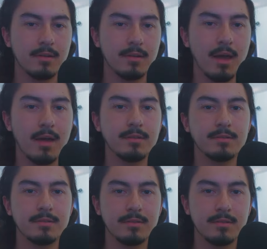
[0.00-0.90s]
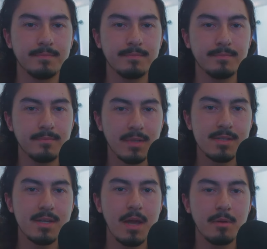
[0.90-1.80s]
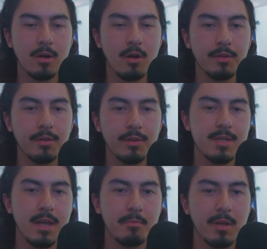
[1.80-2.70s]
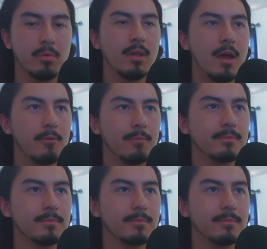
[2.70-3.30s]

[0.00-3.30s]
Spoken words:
Guys, it's time to call these damn people out.